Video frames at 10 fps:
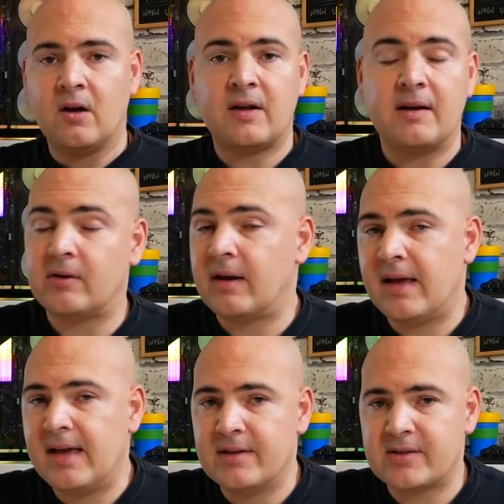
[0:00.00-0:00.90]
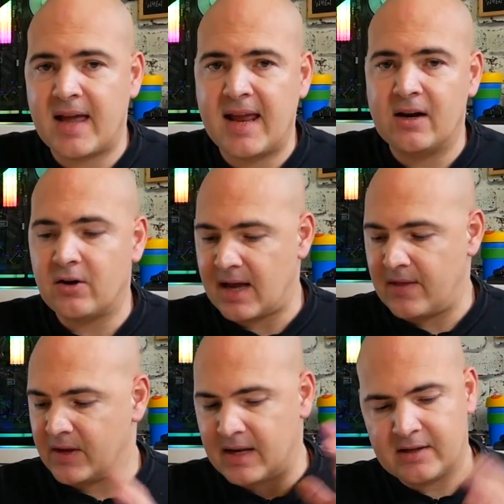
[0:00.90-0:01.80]
Okay, so that is a look at
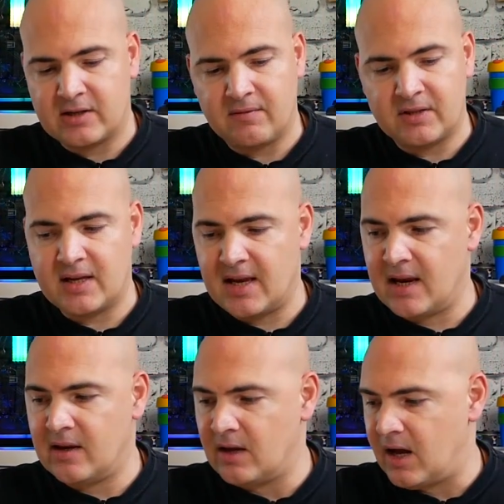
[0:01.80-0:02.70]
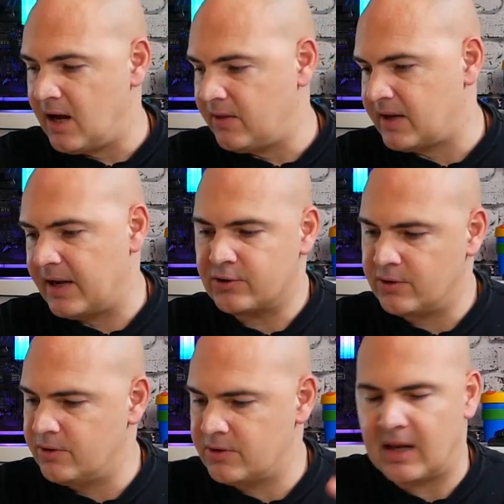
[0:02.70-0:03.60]
the connectivity, uh, the
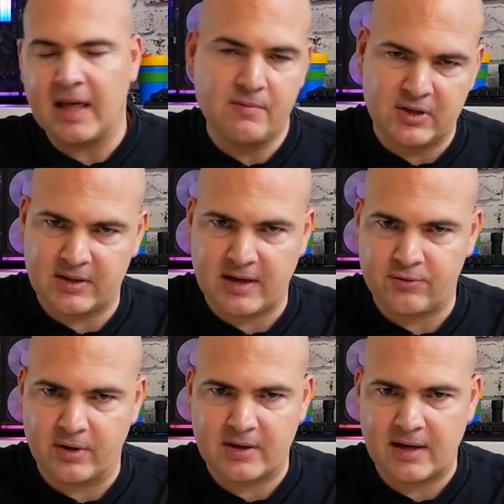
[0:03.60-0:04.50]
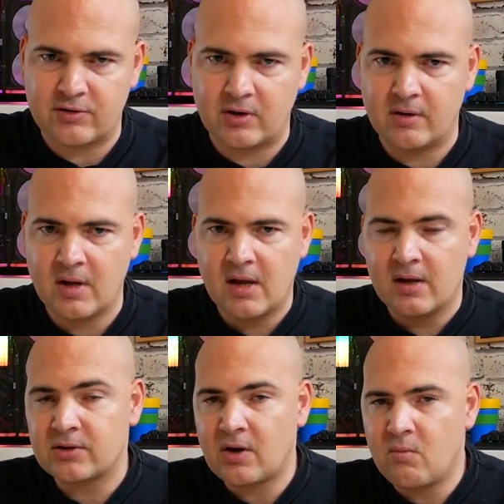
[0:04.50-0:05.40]
connections, the lengths, etc., etc.
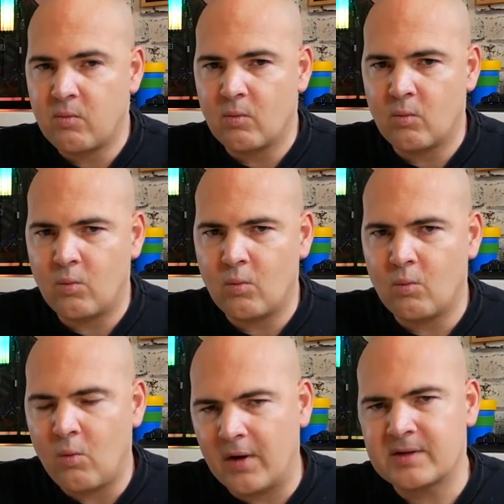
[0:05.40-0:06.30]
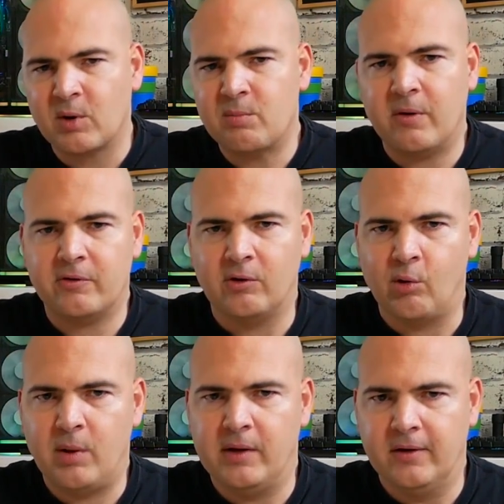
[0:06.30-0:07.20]
So, what is my personal
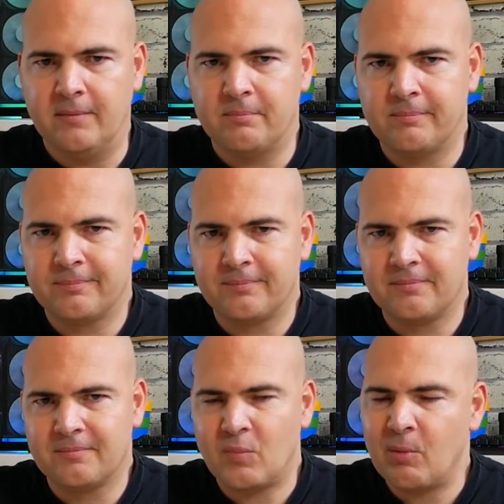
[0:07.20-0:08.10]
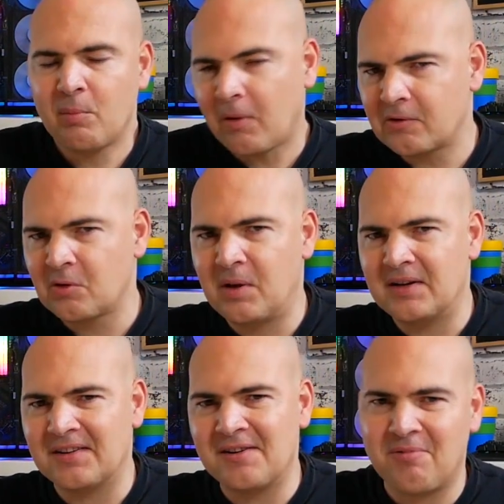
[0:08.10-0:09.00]
opinion? Well, my personal
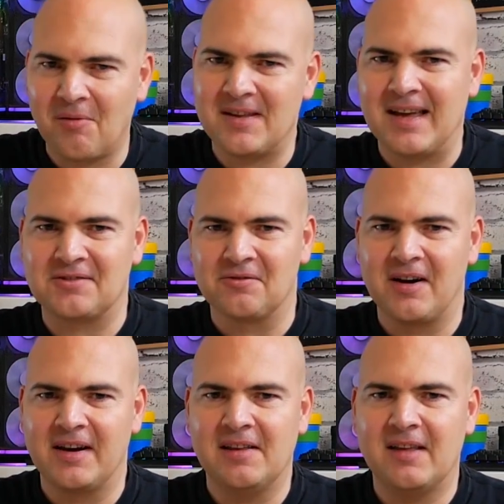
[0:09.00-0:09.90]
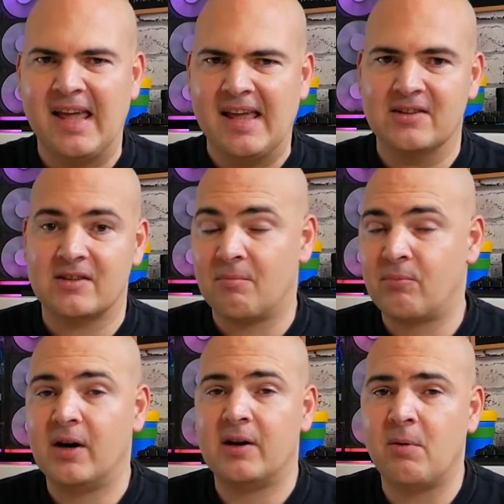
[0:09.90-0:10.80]
opinion, you've probably guessed already, is
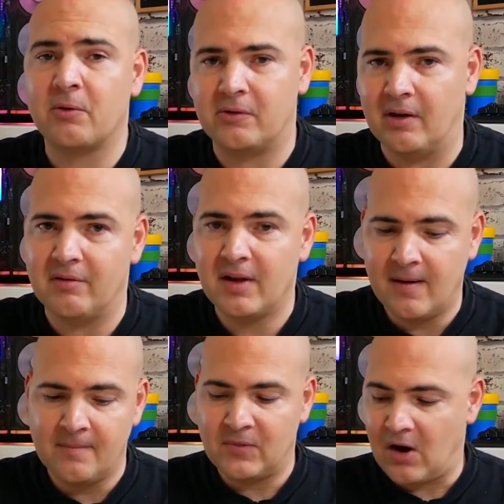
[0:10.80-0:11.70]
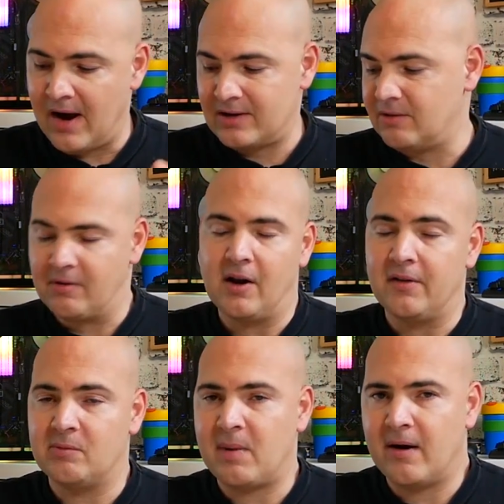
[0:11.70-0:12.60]
pretty positive. I actually really like
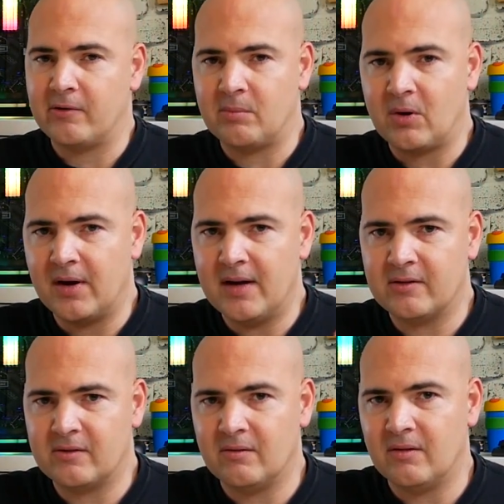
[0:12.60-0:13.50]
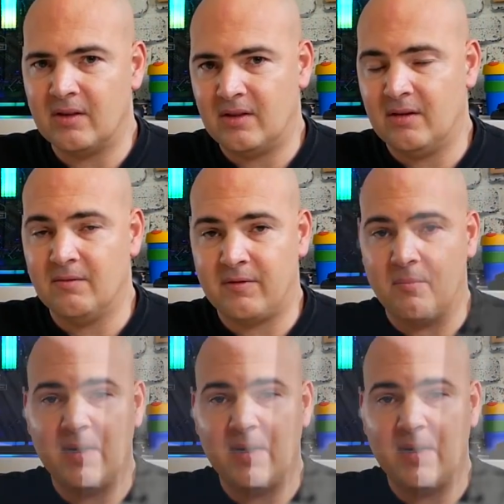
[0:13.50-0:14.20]
these power supplies for